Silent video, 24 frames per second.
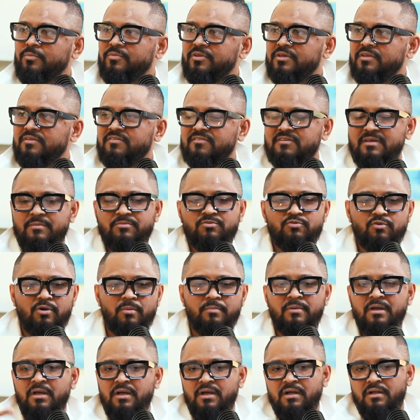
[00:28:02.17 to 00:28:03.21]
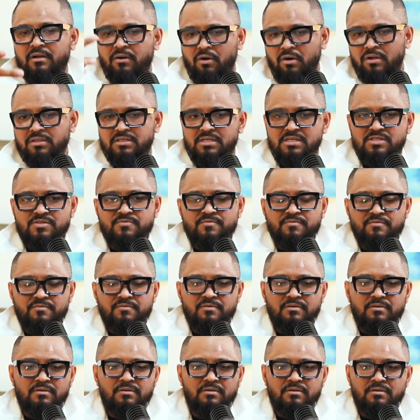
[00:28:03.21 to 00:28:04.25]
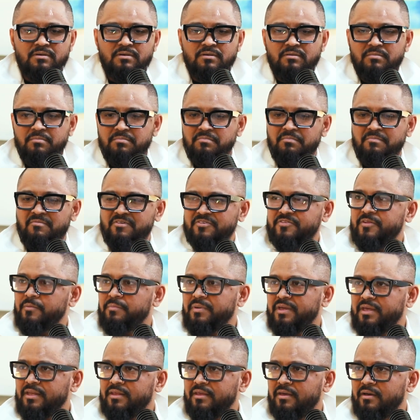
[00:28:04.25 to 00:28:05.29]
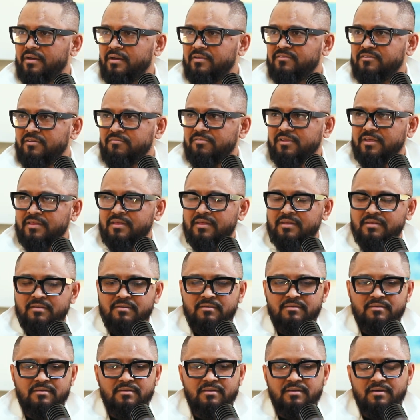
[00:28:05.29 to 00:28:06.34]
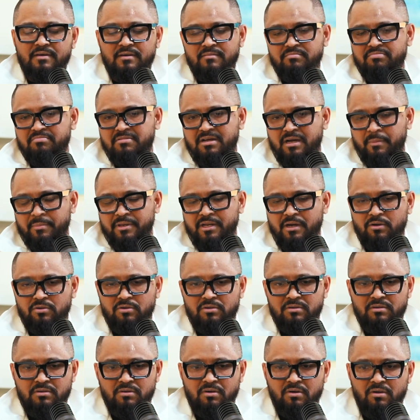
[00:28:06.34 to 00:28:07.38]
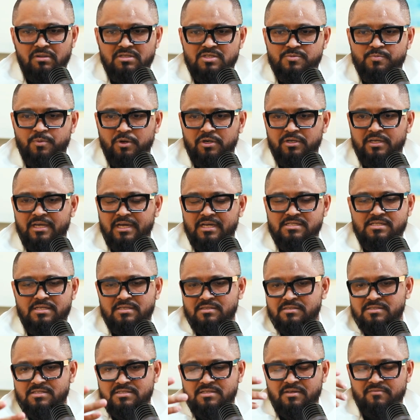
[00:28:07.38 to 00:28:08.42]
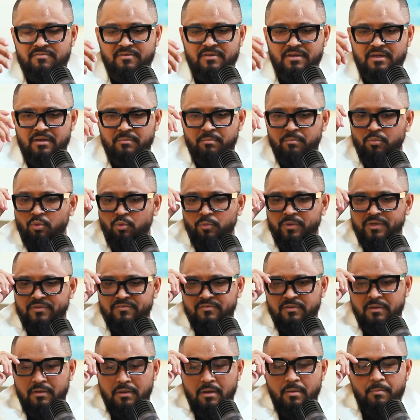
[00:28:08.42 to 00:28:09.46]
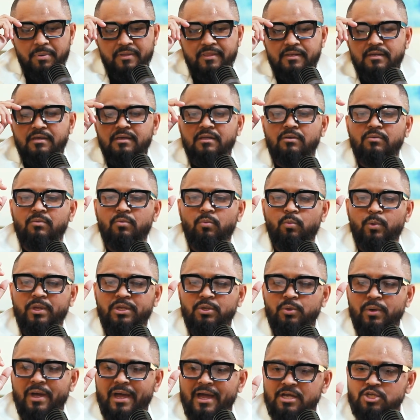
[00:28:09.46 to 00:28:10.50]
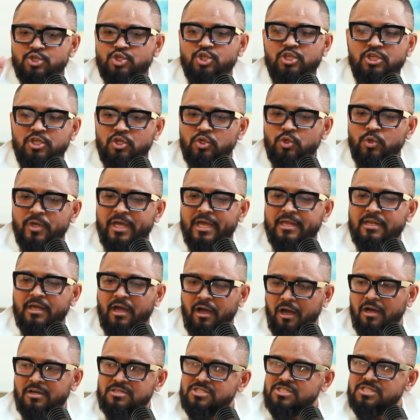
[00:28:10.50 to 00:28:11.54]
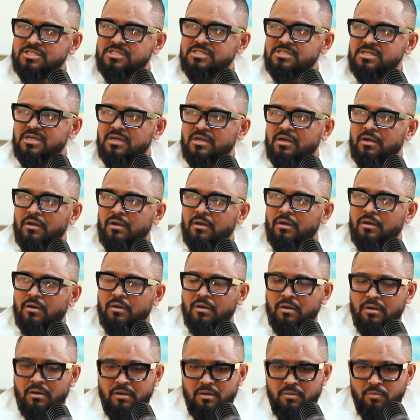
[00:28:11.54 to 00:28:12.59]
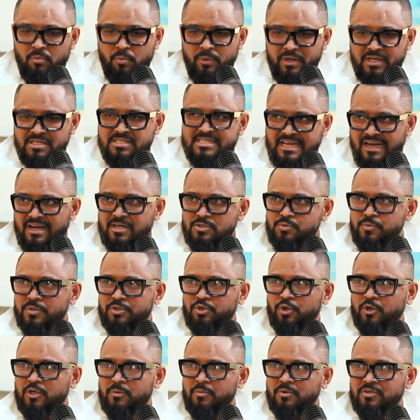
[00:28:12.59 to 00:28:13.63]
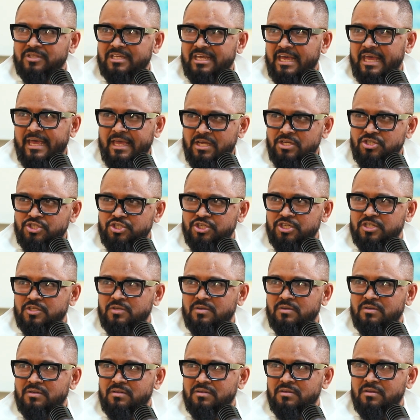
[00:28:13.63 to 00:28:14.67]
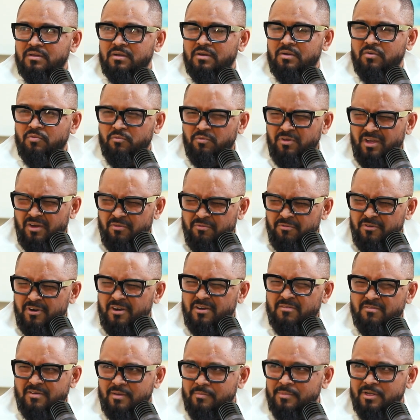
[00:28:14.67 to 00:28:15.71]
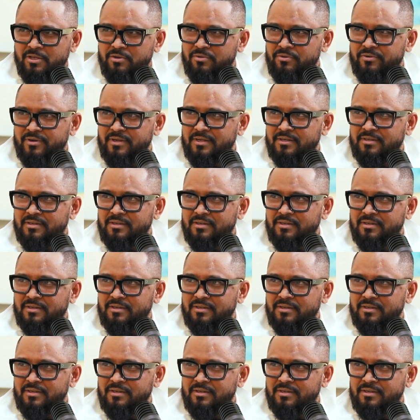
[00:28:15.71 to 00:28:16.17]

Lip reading: It stems from all these Western media and stuff like that coming out in all these podcasts and stuff, movies. But then again, when you actually look at us, when I say us, we're talking about the Asian. We are very family oriented.